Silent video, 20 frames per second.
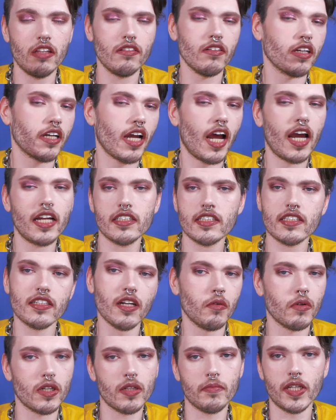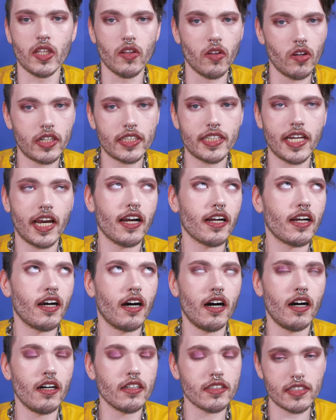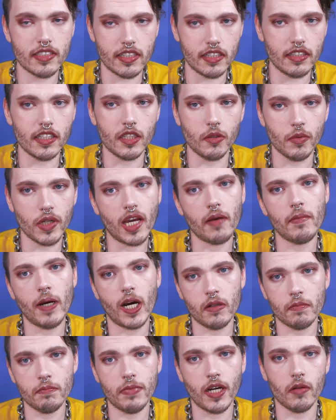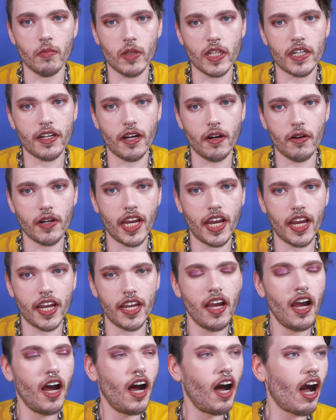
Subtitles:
Look, I just don't want to be looked at constantly when I'm out in public, okay?